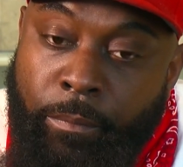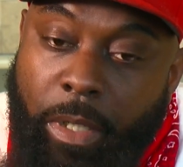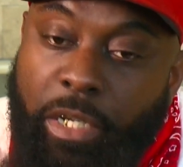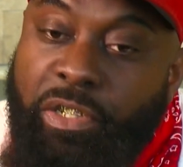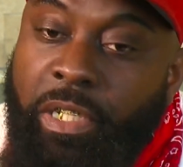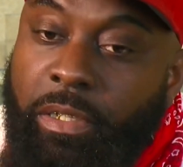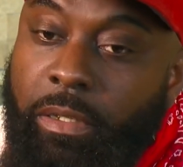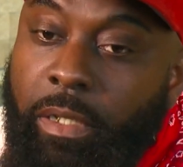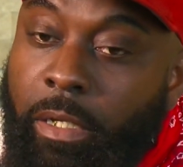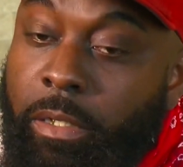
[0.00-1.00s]

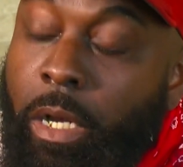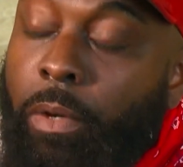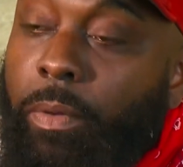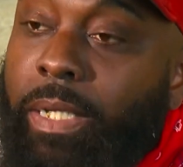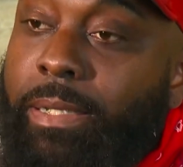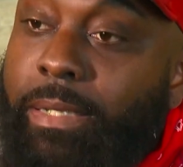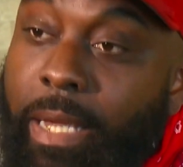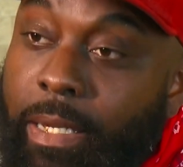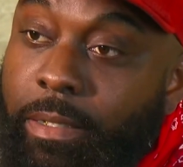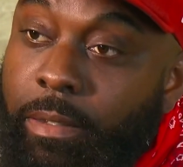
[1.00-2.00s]
agendas that's already
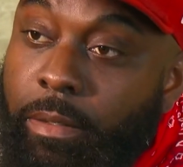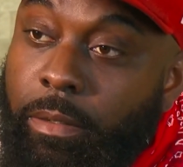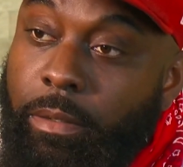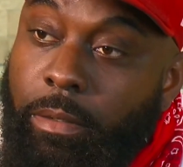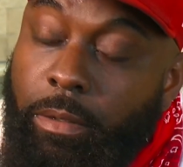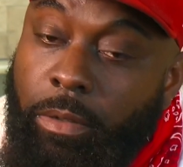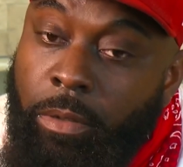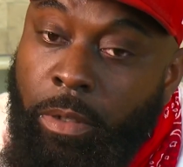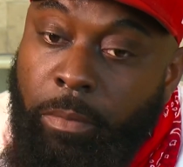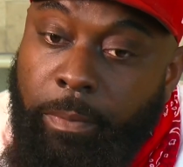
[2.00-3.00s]
set, you
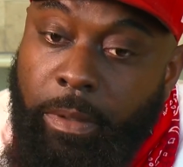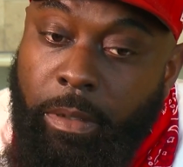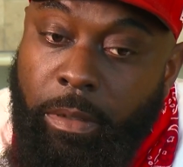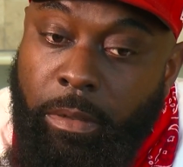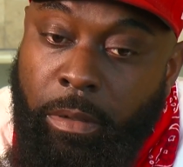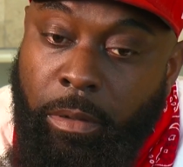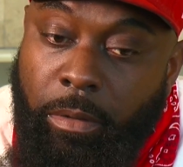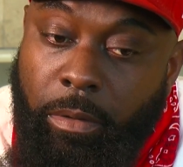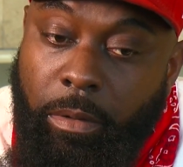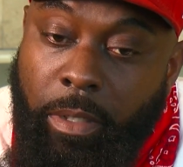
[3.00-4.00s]
know, because
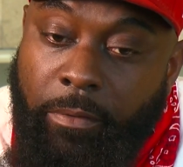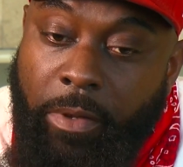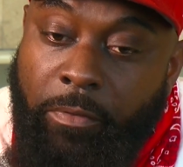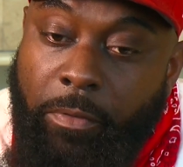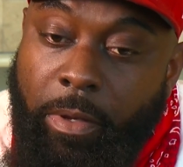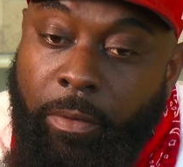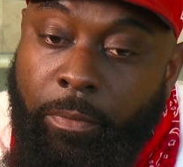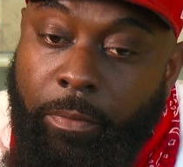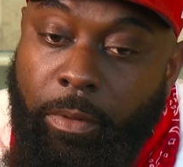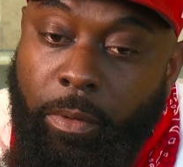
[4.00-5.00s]

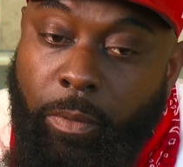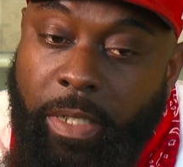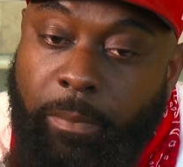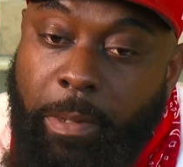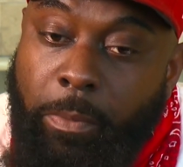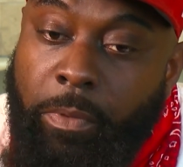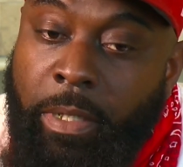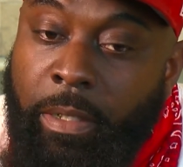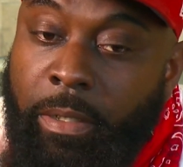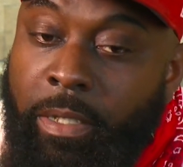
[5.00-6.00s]
if we as people
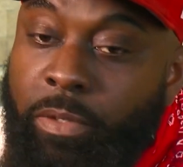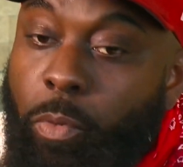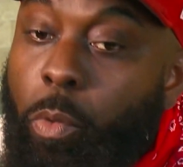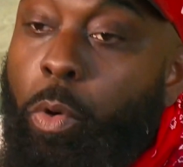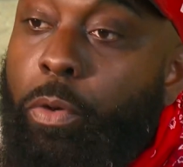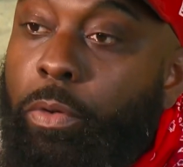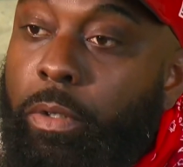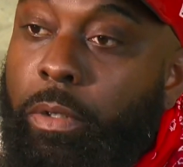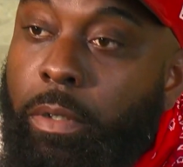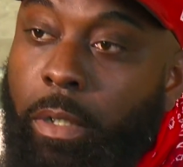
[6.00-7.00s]
think that this will work,
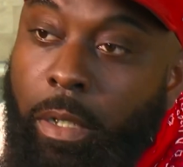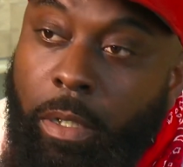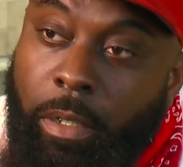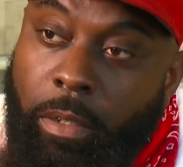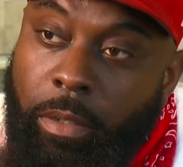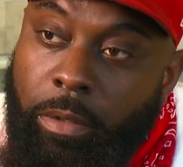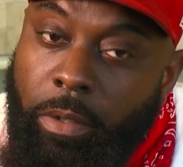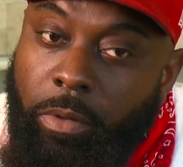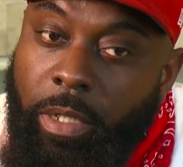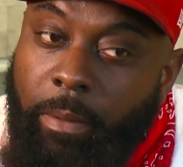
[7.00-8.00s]

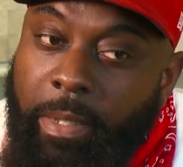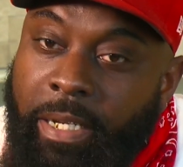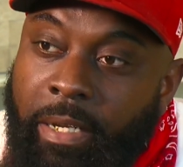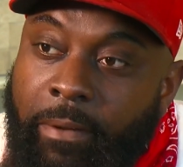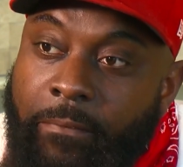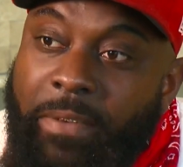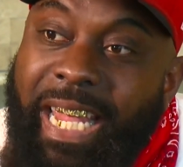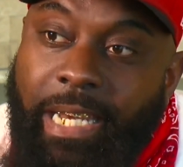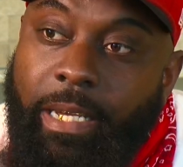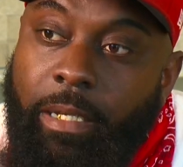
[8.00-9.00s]
don't come in and
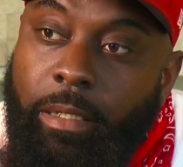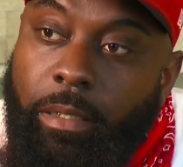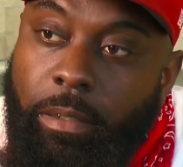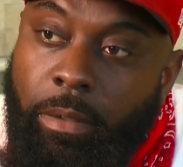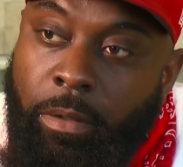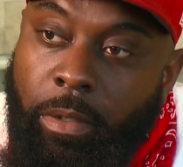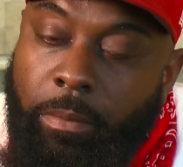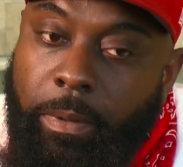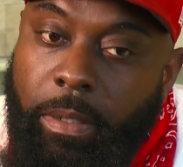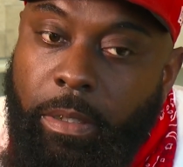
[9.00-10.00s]
invade it, you know,
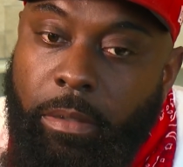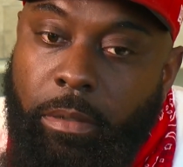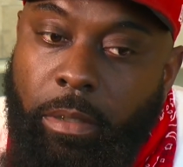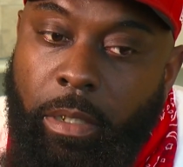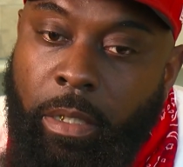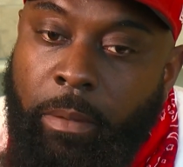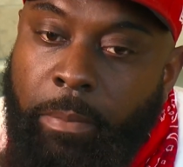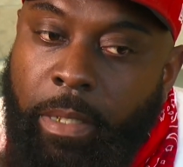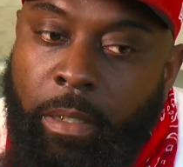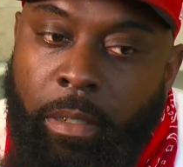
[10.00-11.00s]
because it can
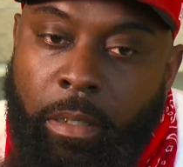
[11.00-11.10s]
be